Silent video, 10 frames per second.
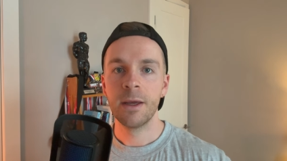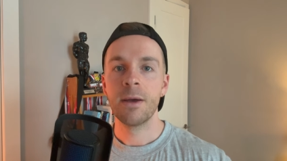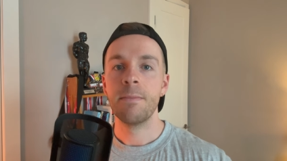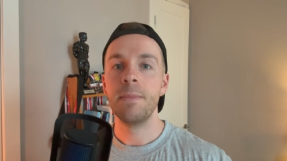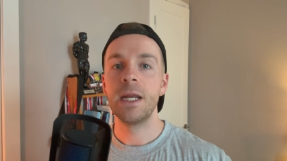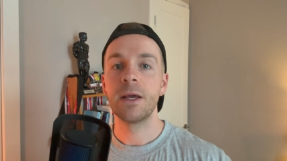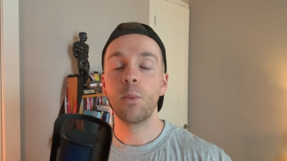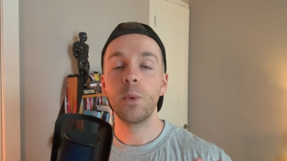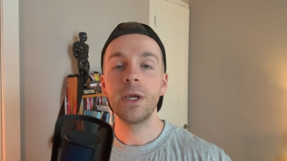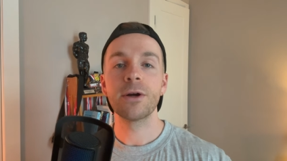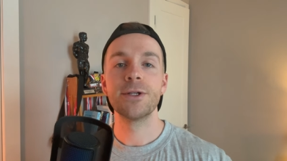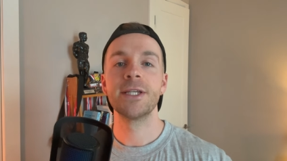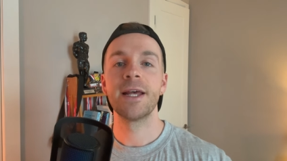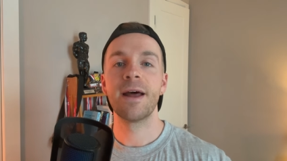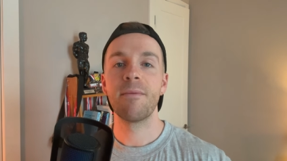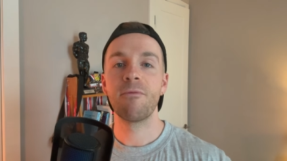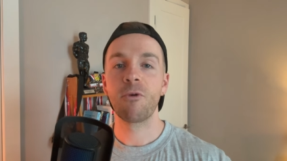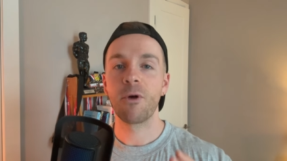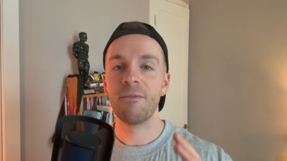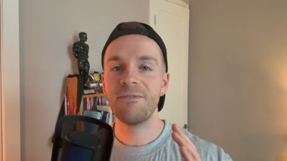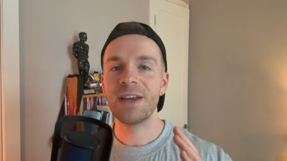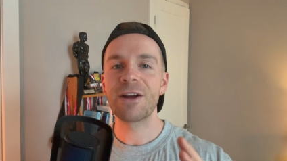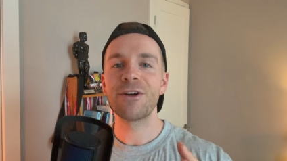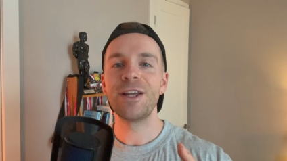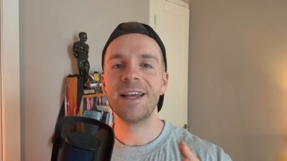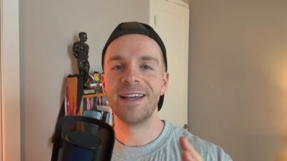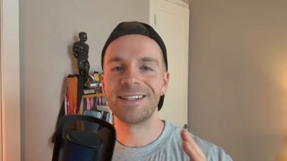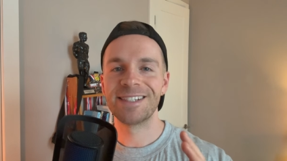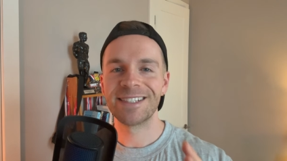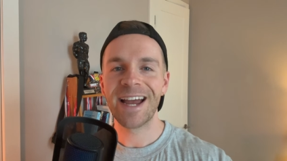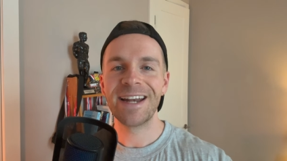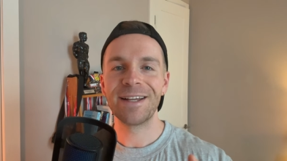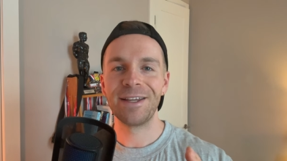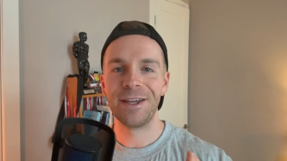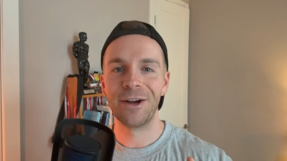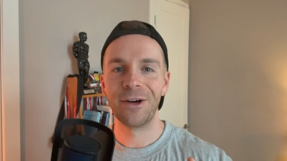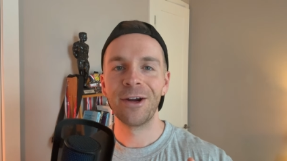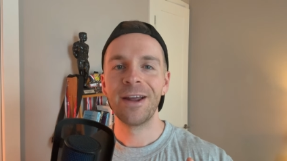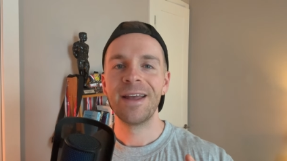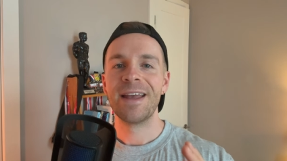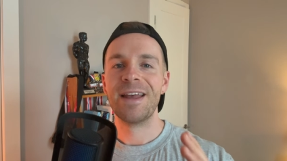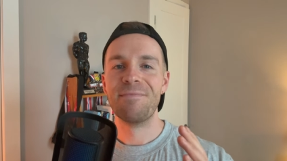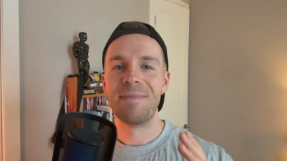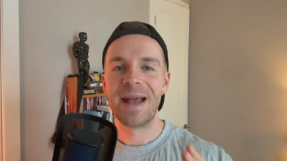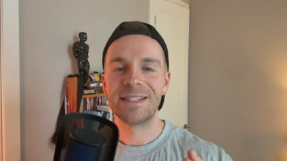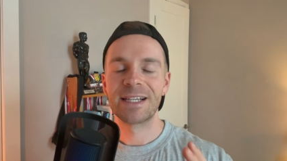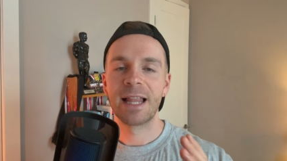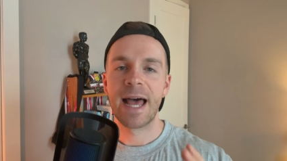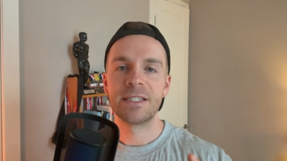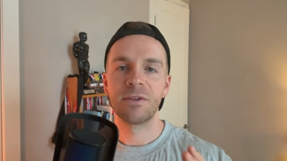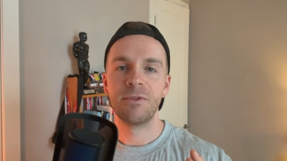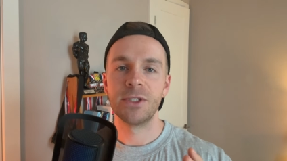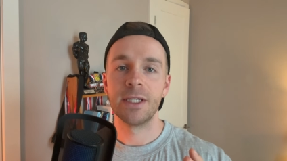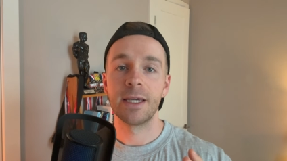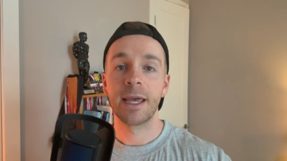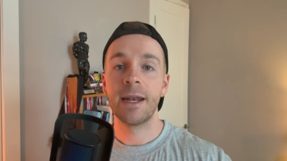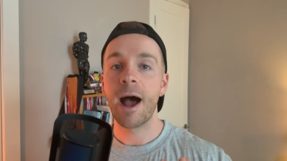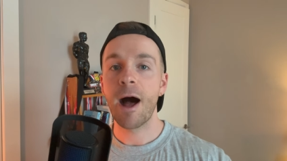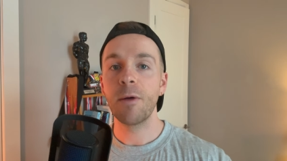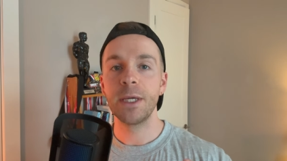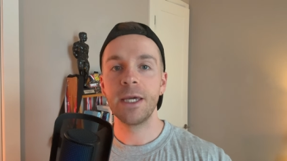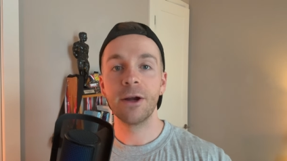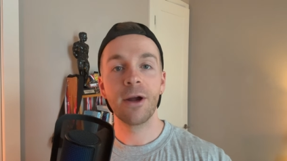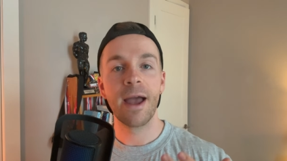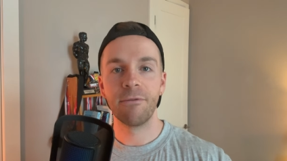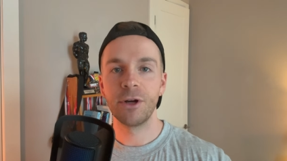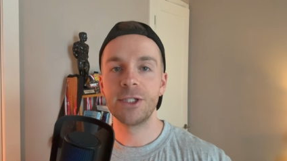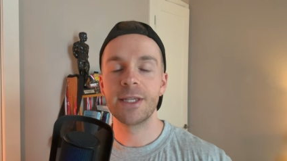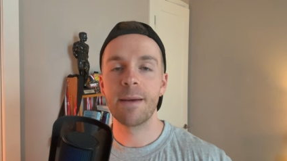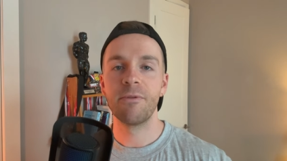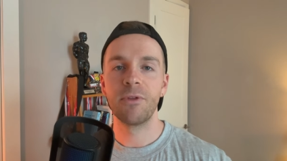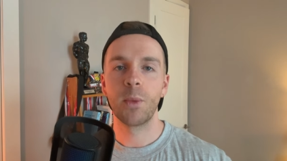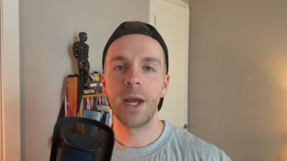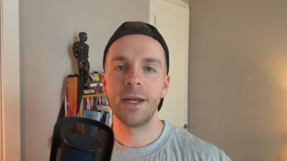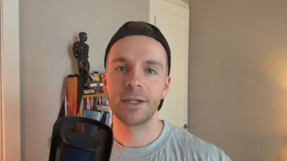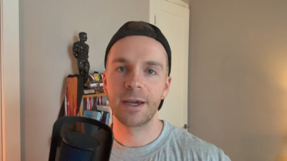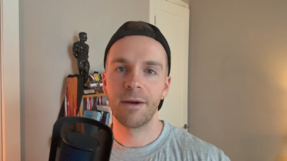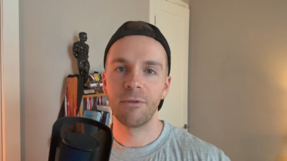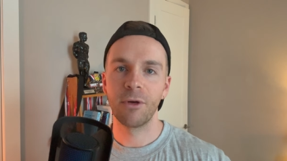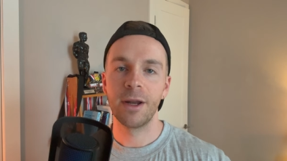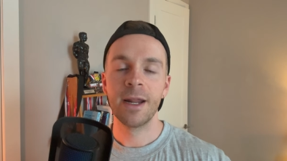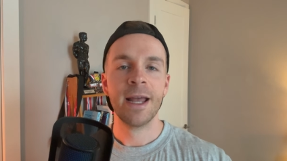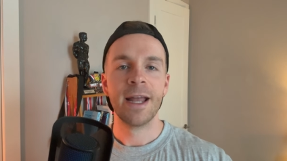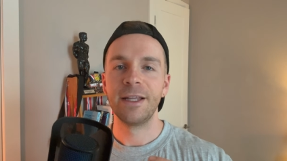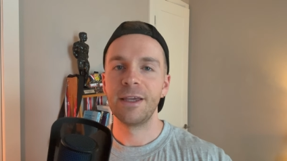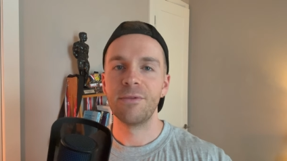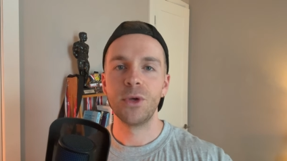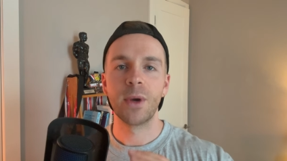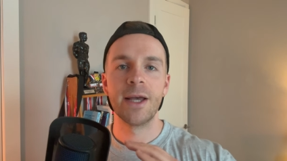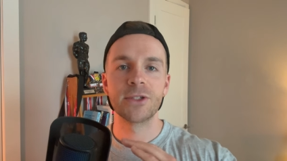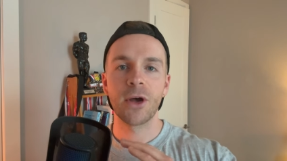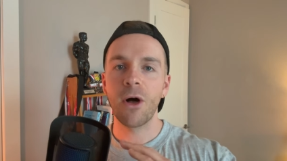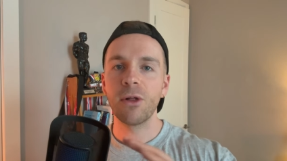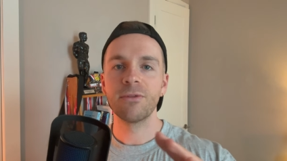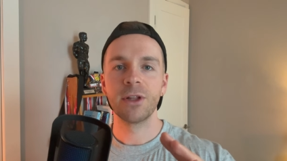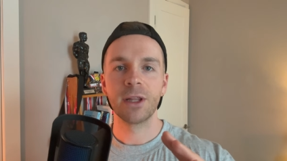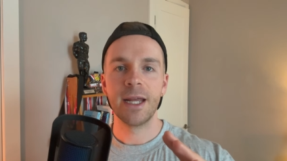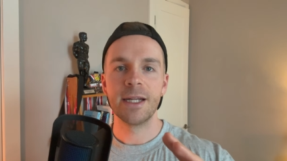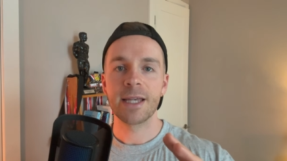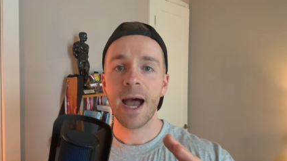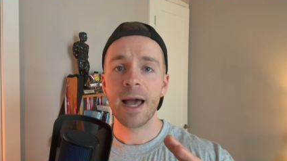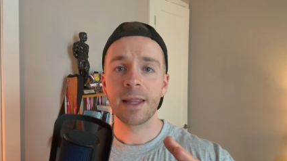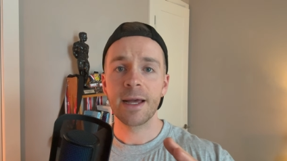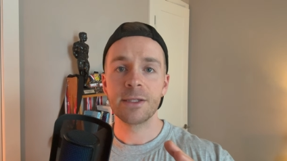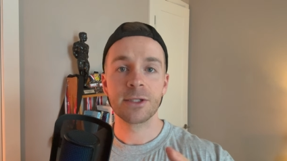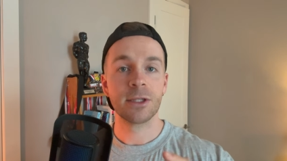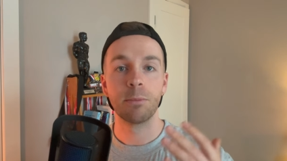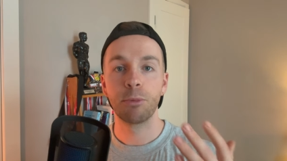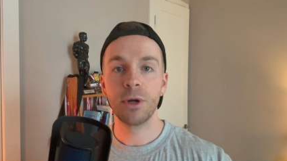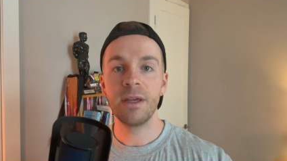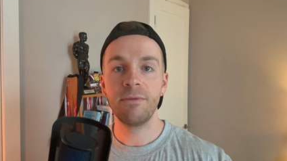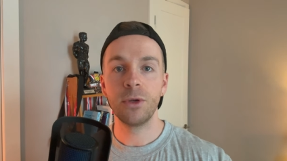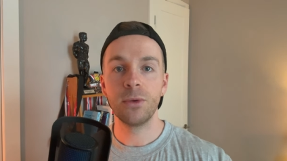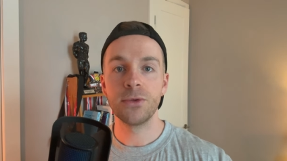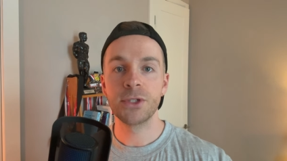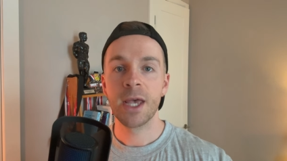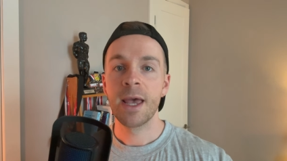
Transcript: meaning we are set up for a very exciting year in men's classic physique, and I'll be here every step of the way to cover it and give you guys all of the latest highlights, the previews,